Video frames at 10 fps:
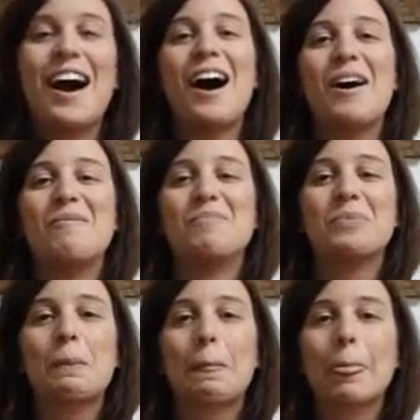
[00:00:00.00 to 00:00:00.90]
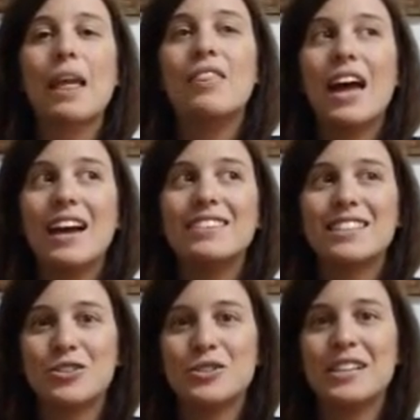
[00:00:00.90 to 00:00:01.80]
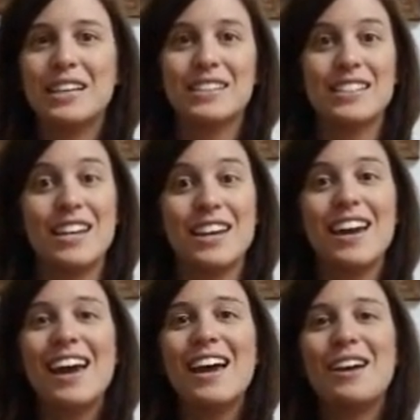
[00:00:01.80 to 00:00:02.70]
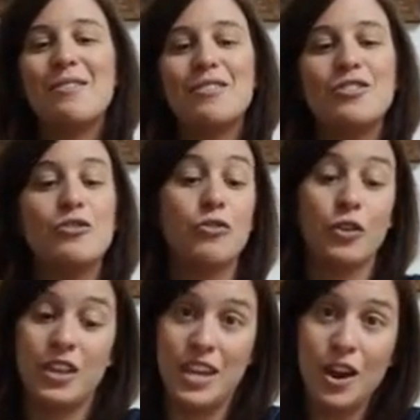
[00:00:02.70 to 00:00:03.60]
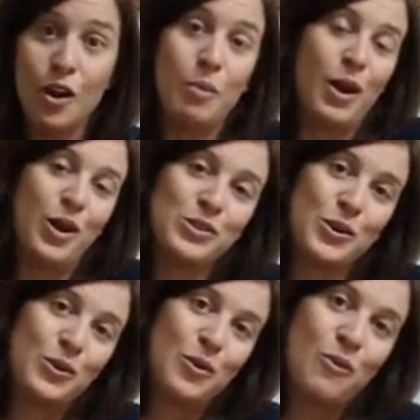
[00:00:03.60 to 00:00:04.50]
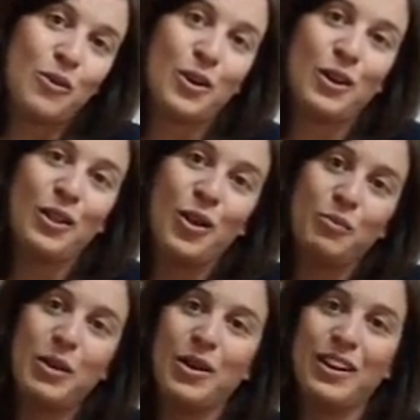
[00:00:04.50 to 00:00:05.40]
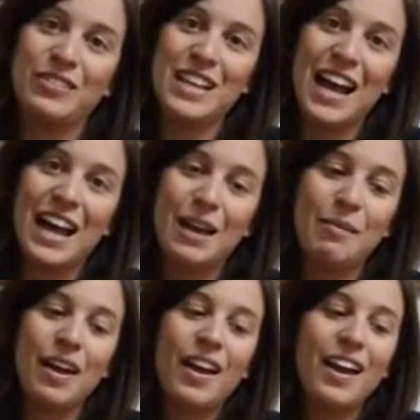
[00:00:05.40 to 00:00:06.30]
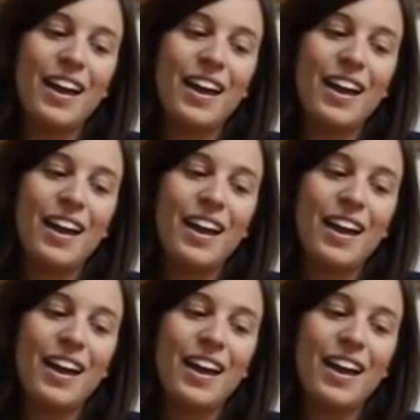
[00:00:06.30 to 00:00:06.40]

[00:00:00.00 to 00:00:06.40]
And that's interesting to see for the year, but also over a long period of time,